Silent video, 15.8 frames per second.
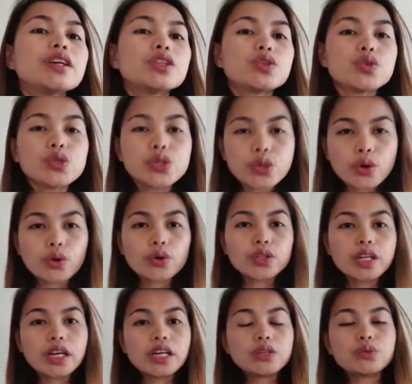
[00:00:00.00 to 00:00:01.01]
to show
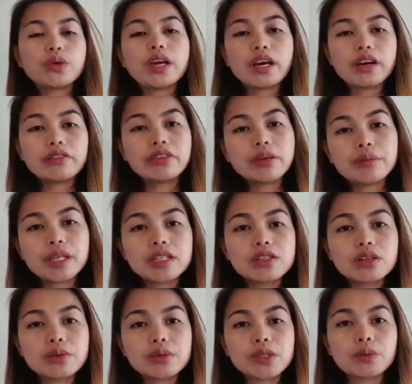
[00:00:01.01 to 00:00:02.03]
that we have a means
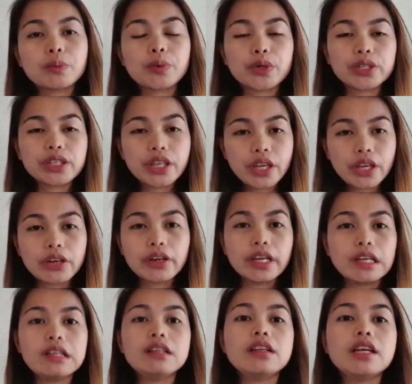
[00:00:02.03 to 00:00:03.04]
of support here
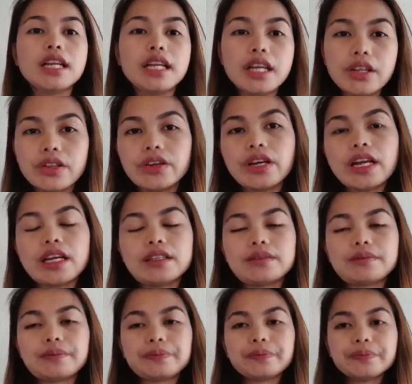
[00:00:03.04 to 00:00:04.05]
in Netherlands.
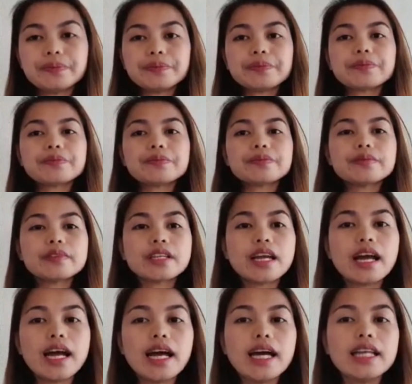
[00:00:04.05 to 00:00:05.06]

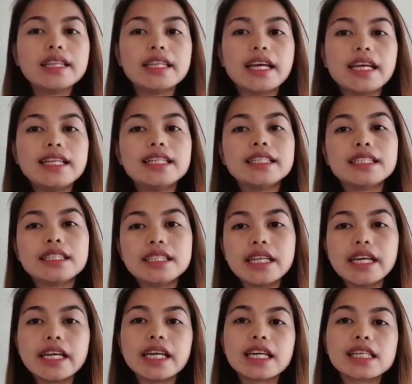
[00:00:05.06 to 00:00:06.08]
And then
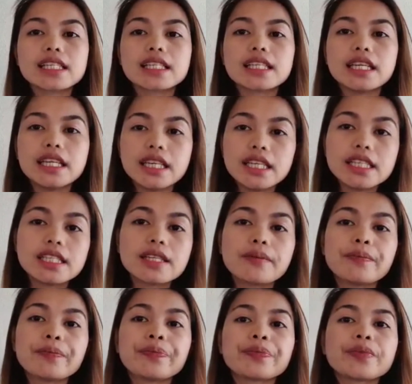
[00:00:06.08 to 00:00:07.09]
next is
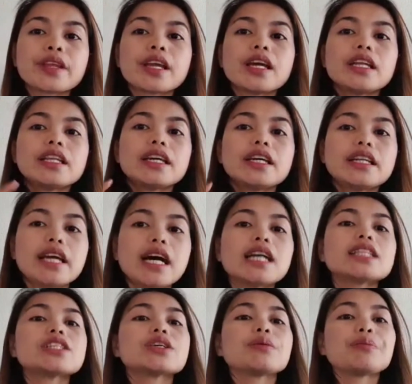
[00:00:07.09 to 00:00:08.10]
the
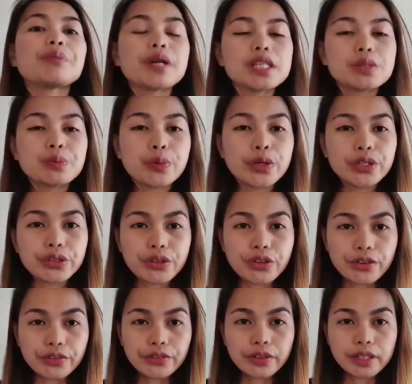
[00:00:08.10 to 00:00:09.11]
Dutch passport
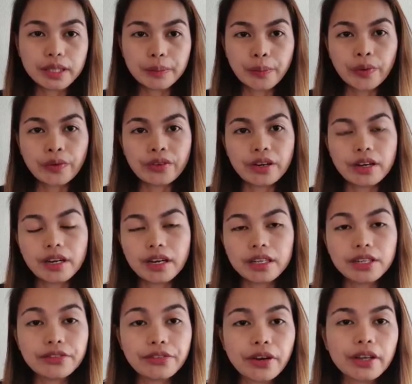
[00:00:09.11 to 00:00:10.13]
of
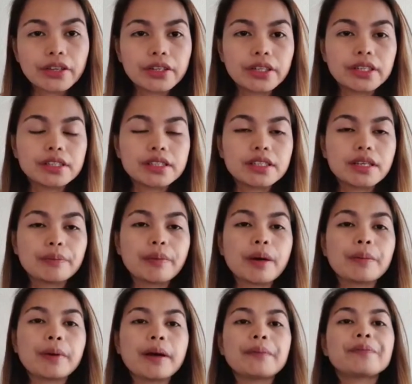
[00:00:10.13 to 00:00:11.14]
the father, sa
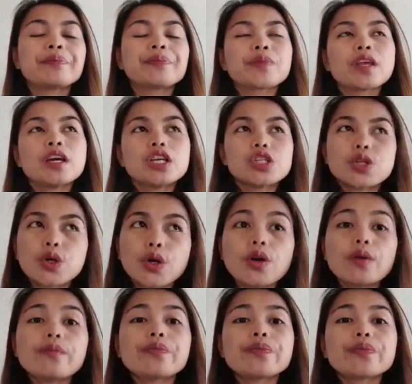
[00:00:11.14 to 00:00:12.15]
papa. So